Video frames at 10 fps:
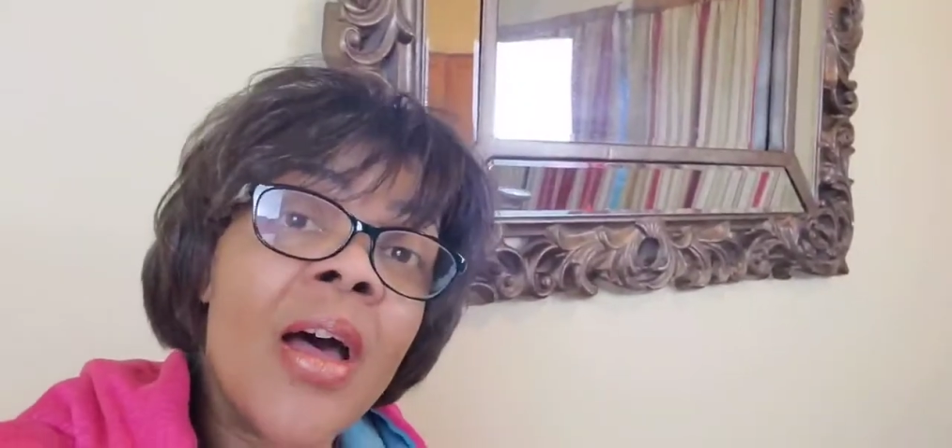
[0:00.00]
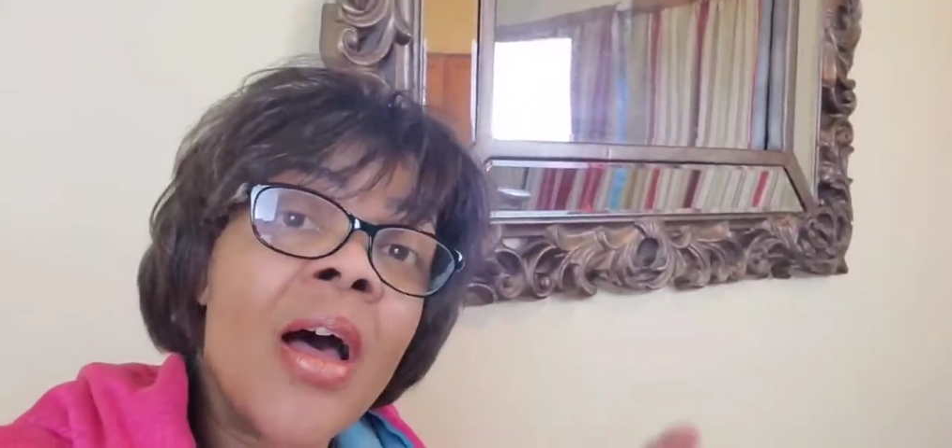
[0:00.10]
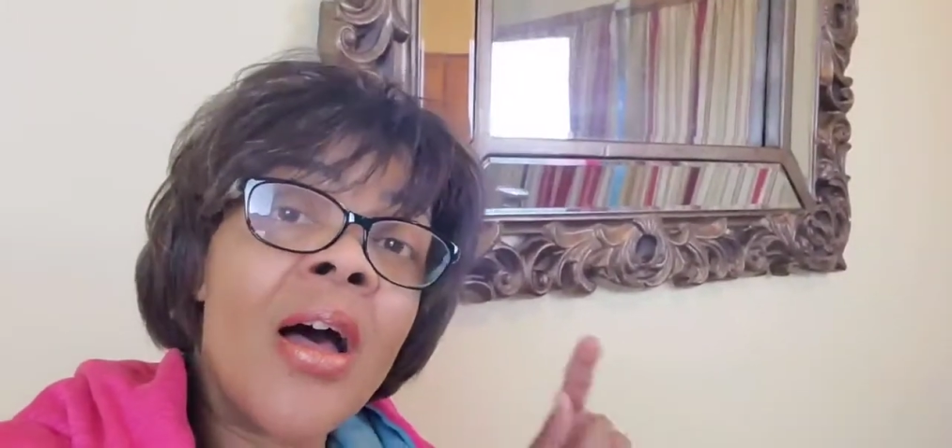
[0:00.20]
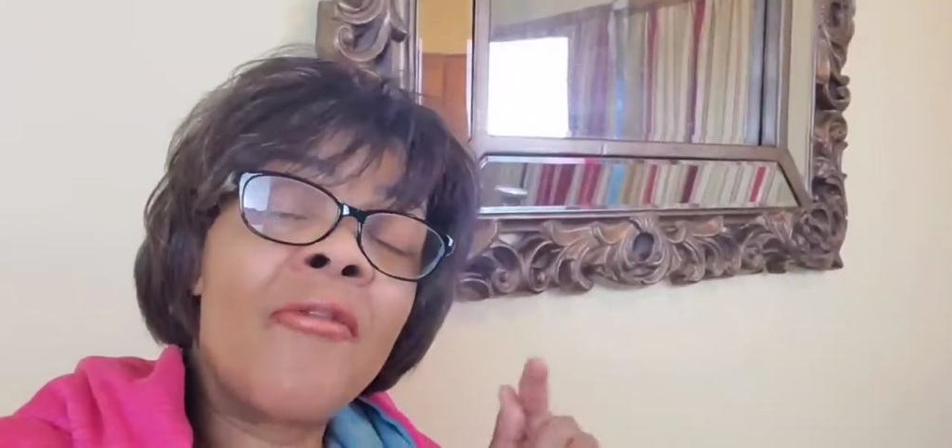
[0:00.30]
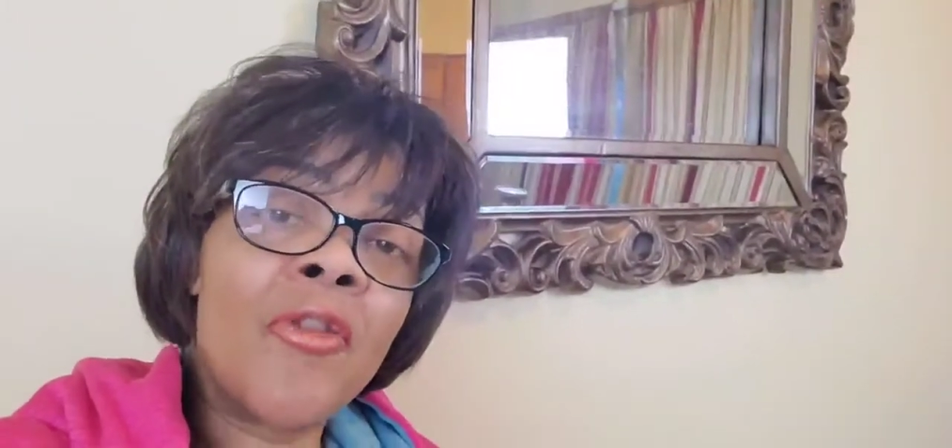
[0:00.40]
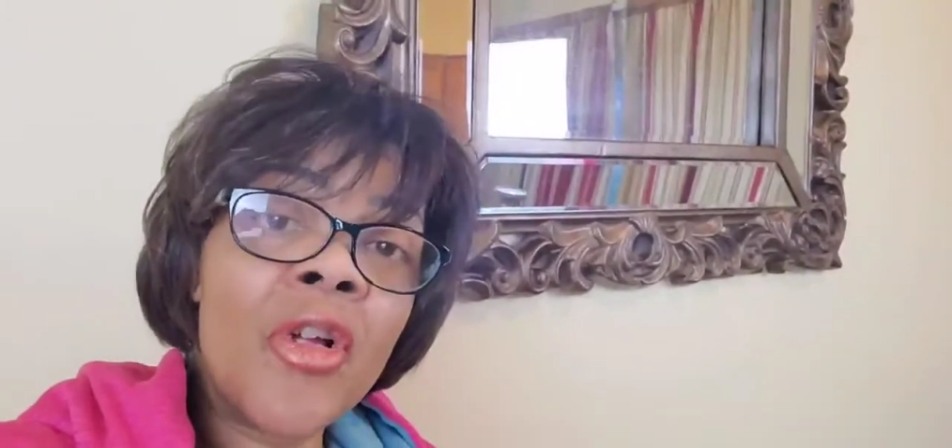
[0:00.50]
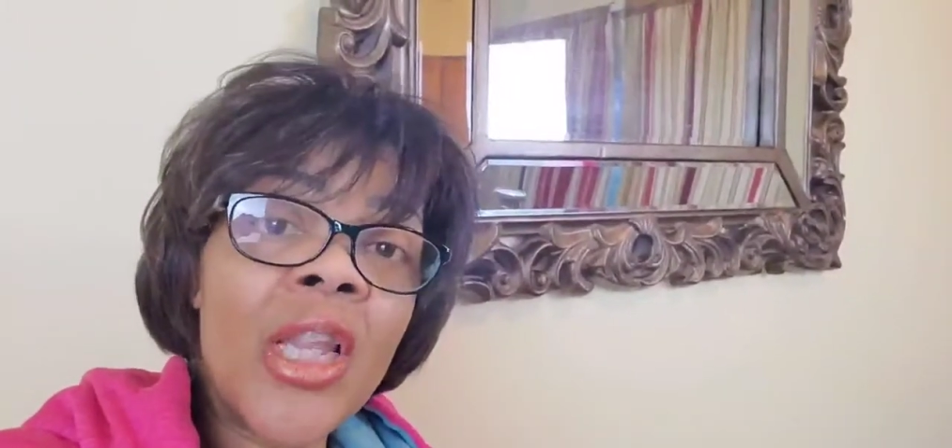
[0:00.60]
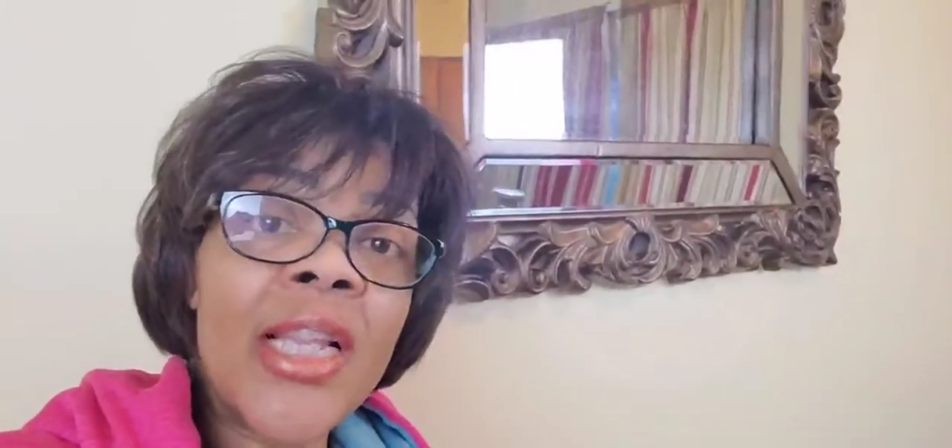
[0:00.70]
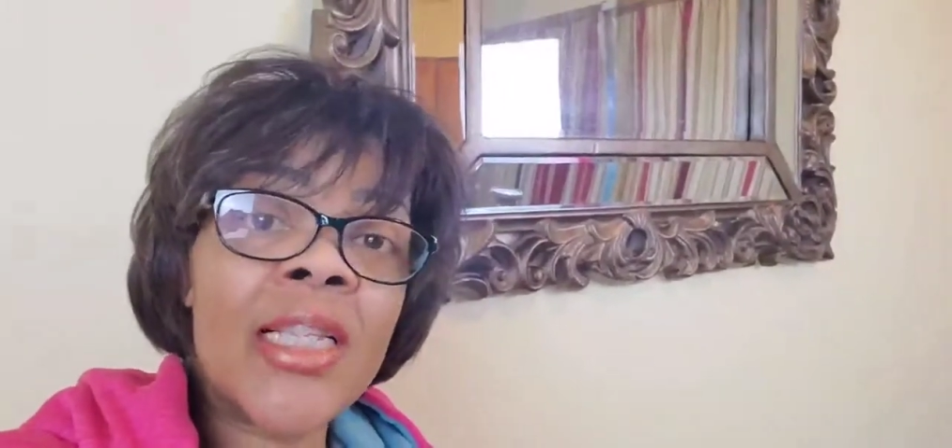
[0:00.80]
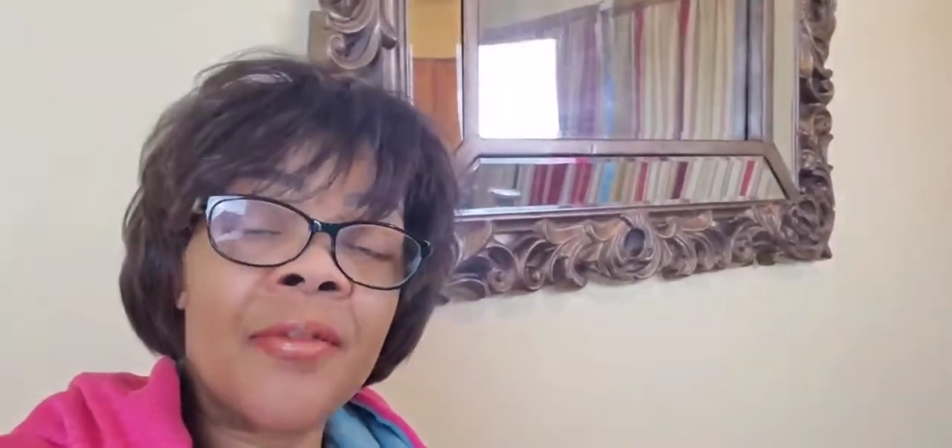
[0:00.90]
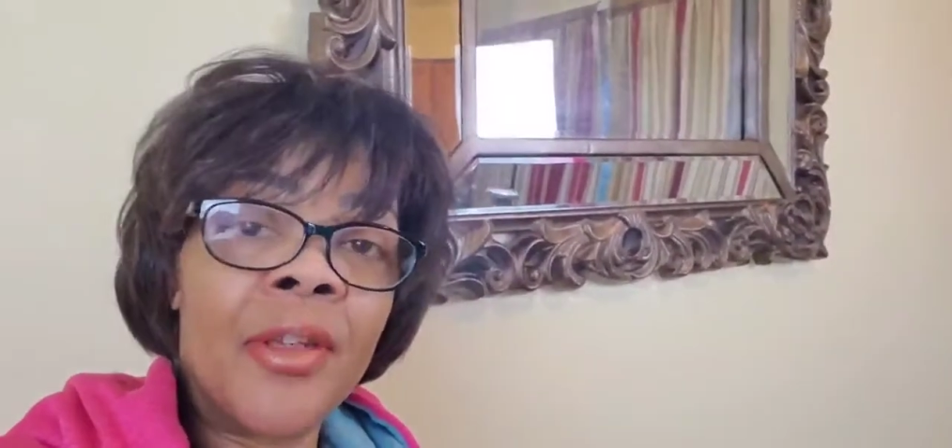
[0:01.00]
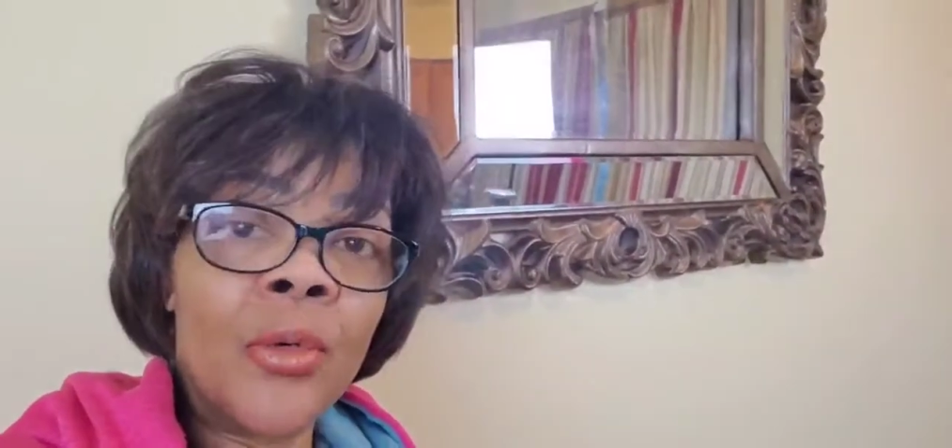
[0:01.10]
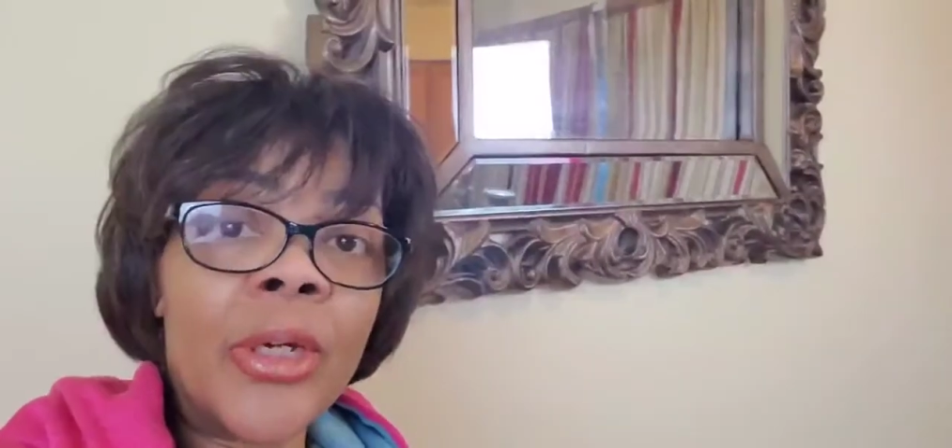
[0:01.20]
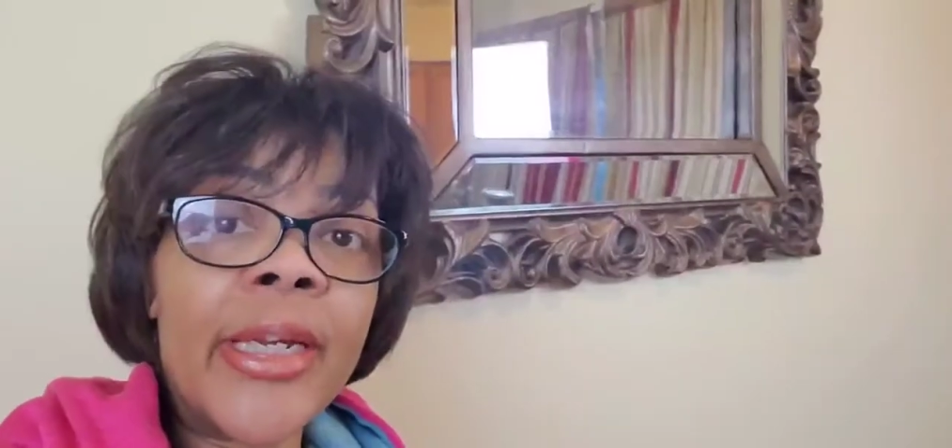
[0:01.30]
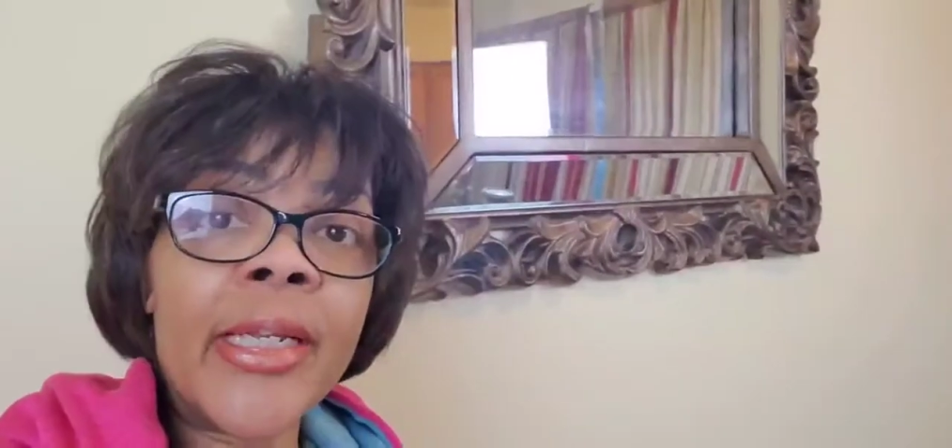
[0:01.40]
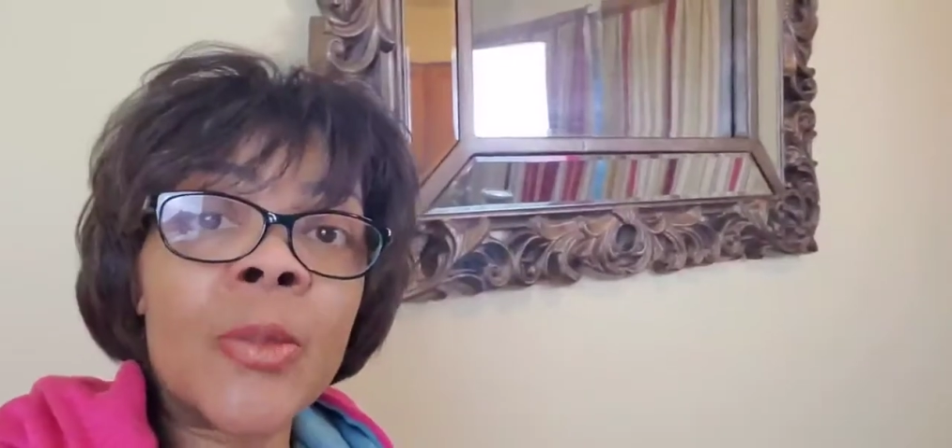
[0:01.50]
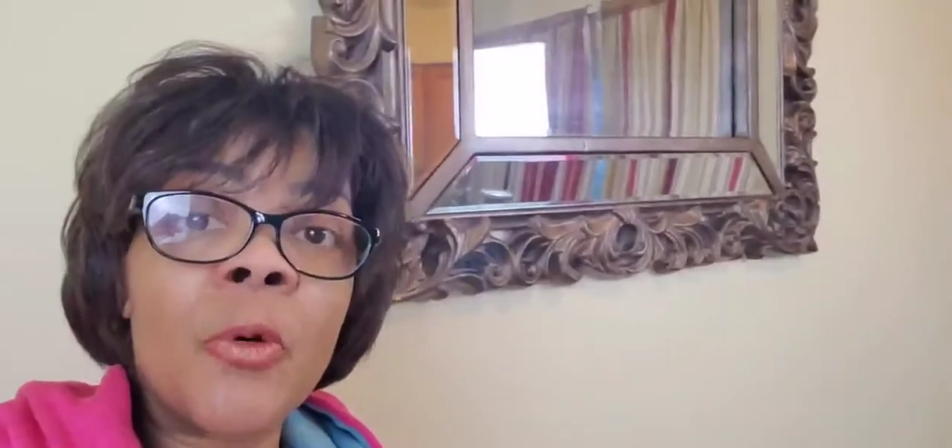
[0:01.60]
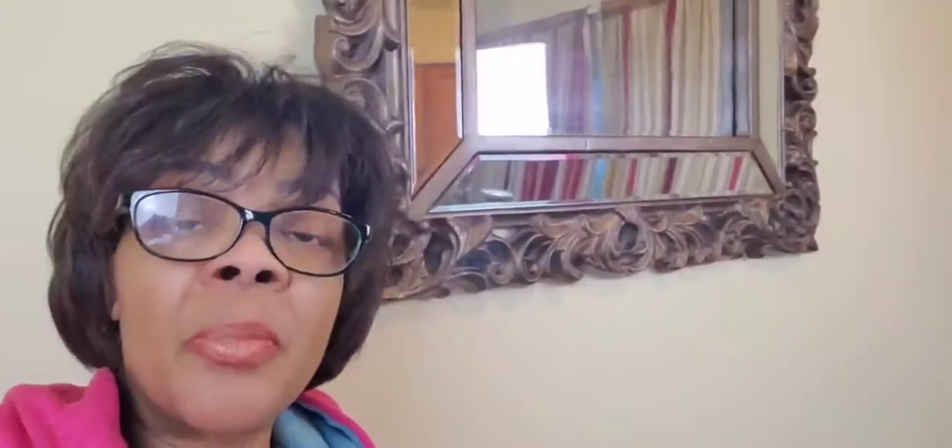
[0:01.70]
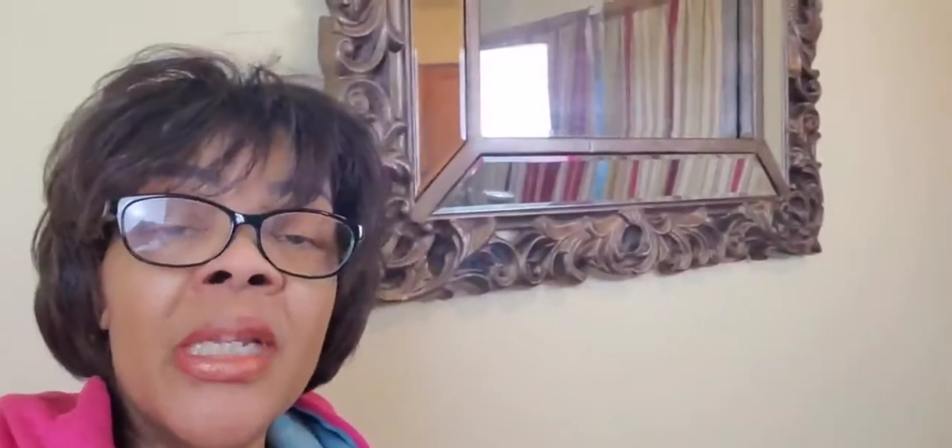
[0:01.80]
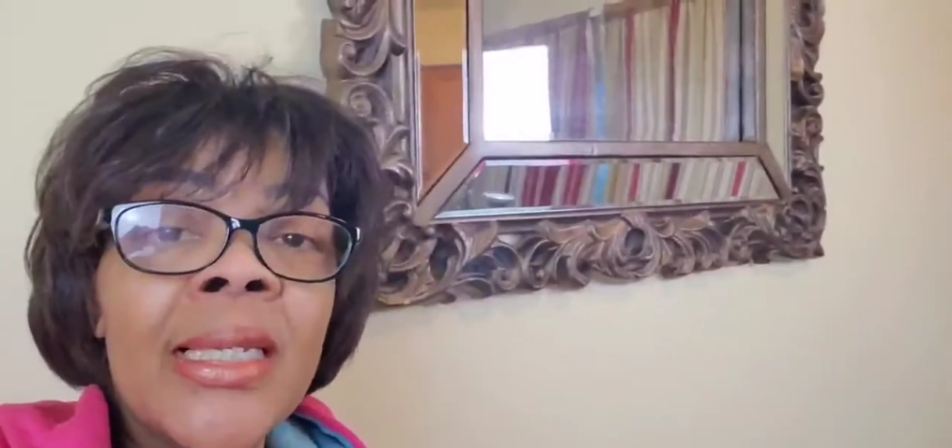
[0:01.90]
A full list of ingredients
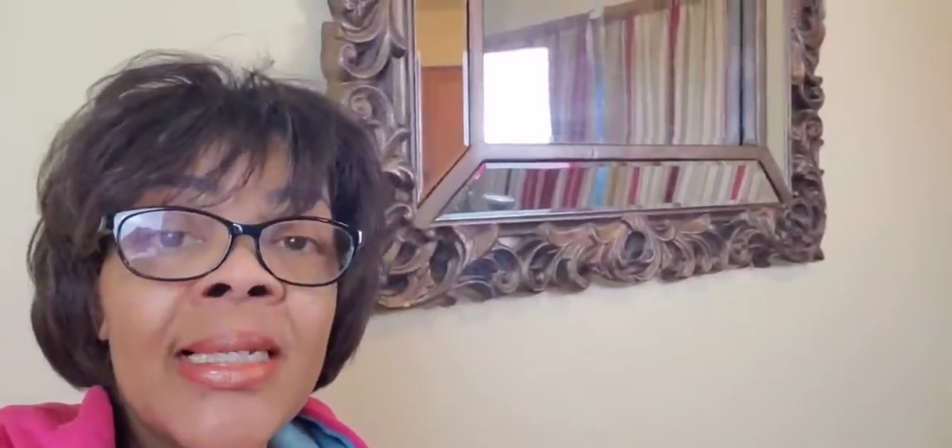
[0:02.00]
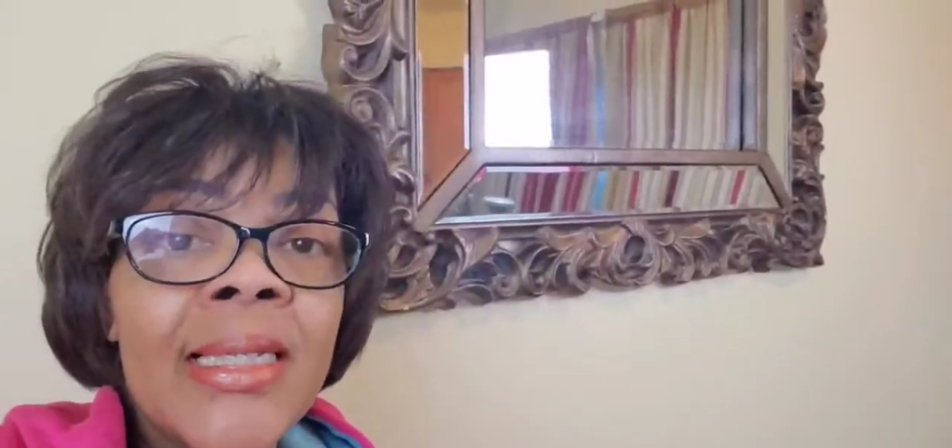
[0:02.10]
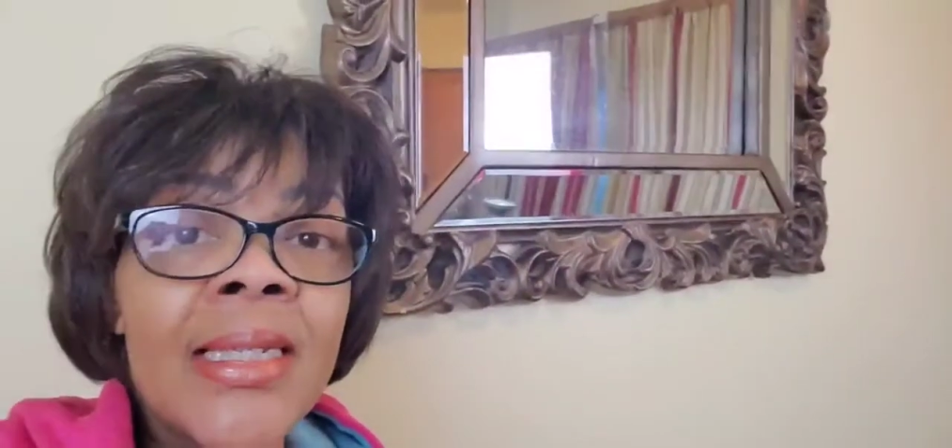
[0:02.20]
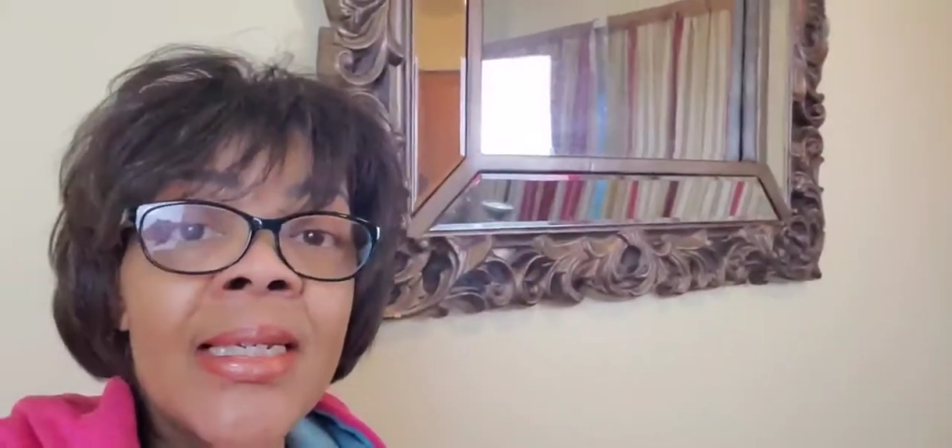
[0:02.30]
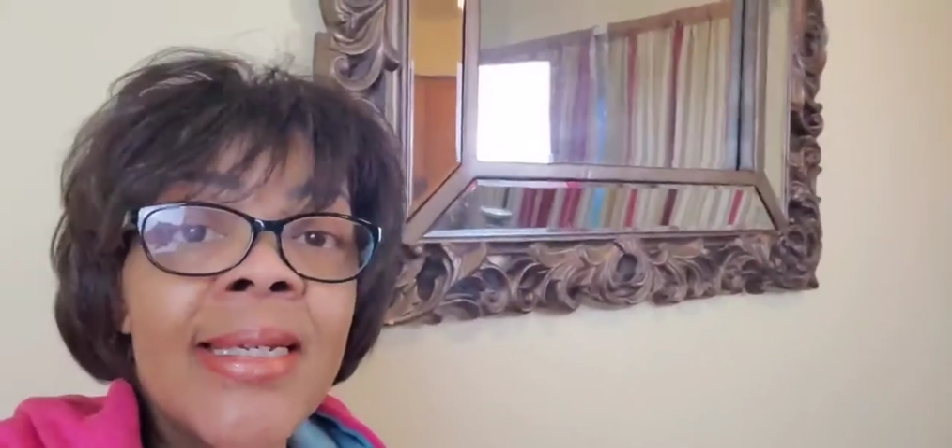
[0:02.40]
will be listed